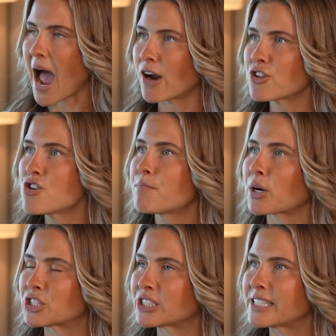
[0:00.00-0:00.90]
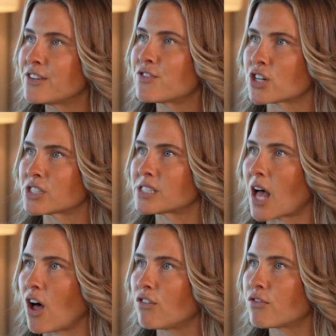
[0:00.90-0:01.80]
how do you perceive
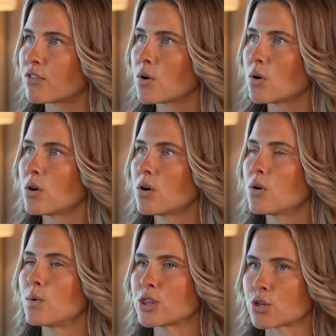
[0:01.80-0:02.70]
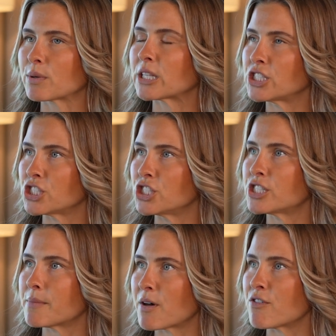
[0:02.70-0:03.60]
yourself with the
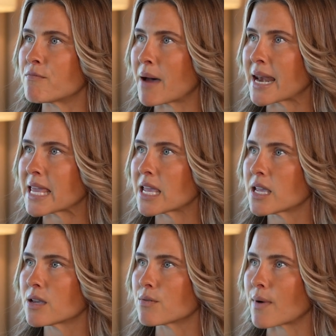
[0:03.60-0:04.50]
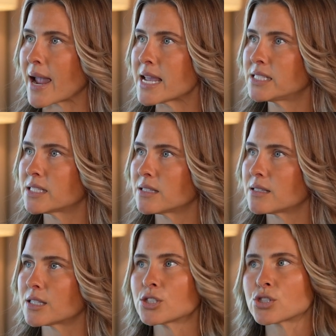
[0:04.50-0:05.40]
relationship of money, right?
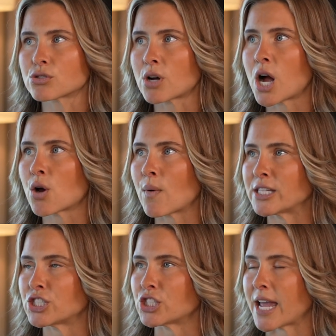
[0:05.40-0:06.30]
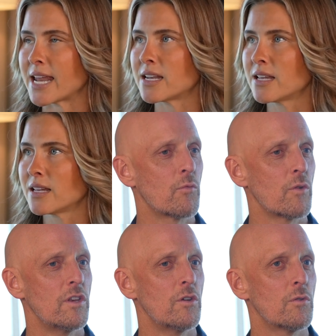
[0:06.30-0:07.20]
That's a strong question.
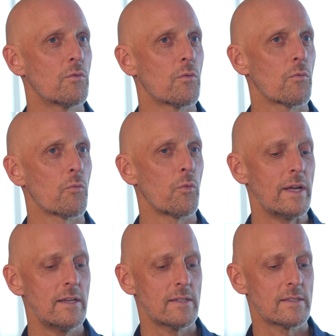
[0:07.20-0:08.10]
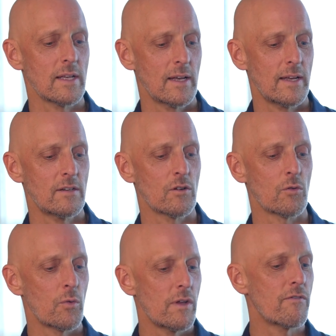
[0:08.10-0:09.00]
when you redesign or
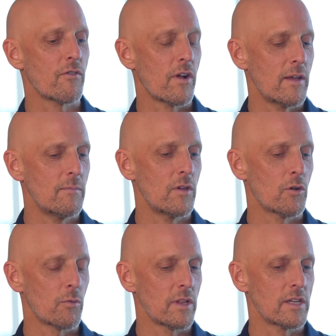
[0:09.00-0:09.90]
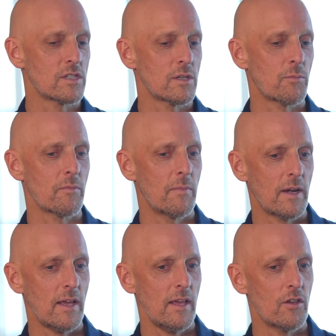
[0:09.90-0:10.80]
reframe your relationship with
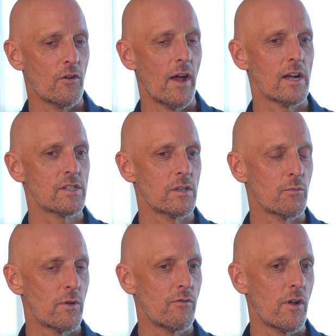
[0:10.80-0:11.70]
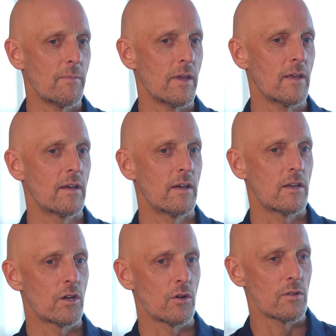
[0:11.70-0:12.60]
money, you're actually reframing
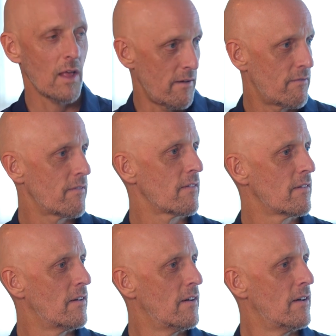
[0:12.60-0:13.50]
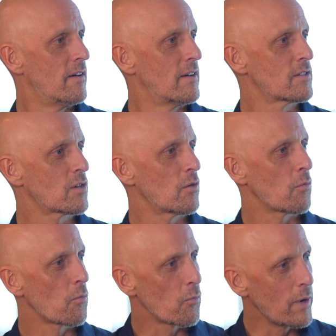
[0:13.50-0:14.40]
your life. So
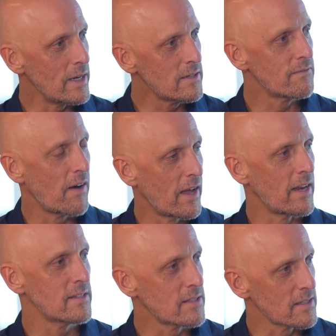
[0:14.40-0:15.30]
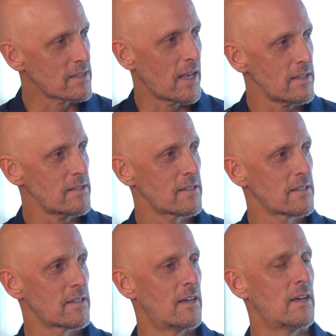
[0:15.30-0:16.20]
redefining
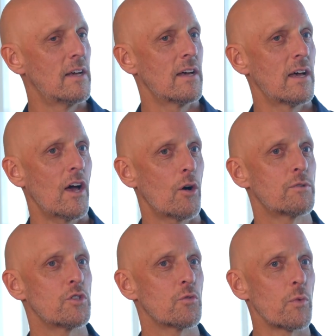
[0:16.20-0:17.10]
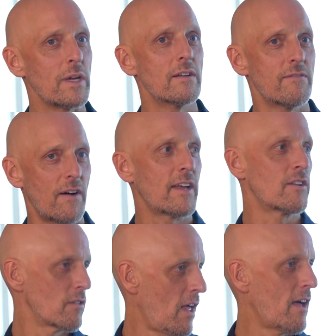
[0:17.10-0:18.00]
success helps you redefine
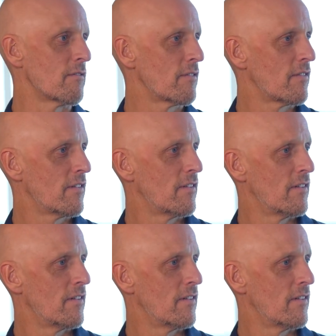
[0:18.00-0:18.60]
your life.